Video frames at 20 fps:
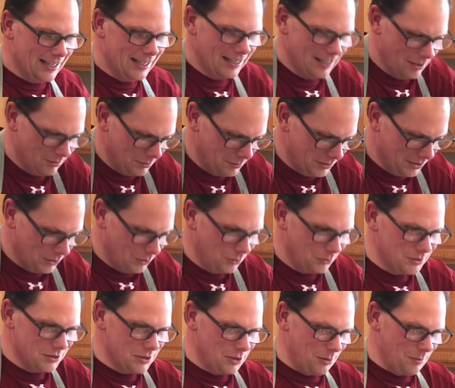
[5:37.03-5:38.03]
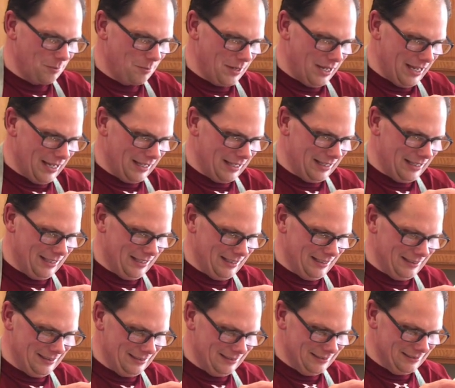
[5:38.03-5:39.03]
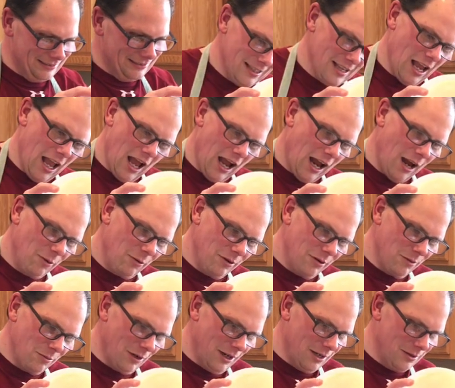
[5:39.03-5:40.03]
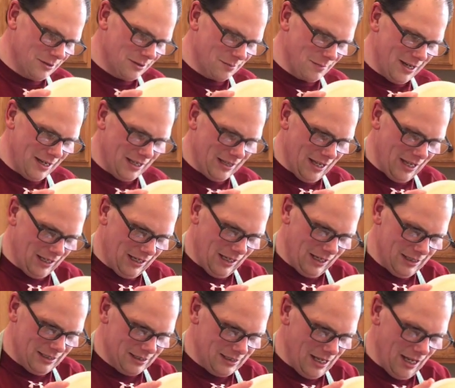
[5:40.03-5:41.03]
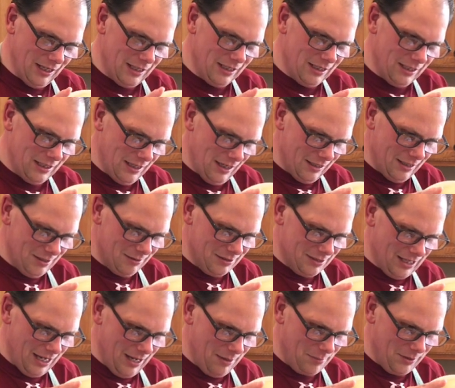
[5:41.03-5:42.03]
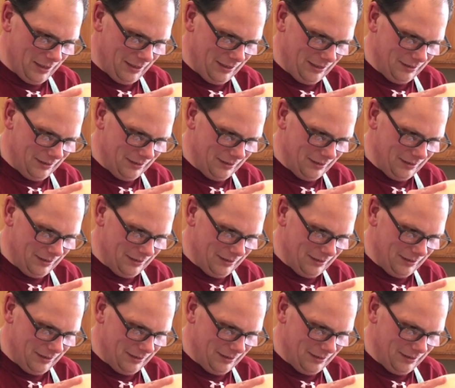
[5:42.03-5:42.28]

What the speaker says: Now I'll put the coleslaw back in. I wonder why it was making that nice sound and then nothing was happening.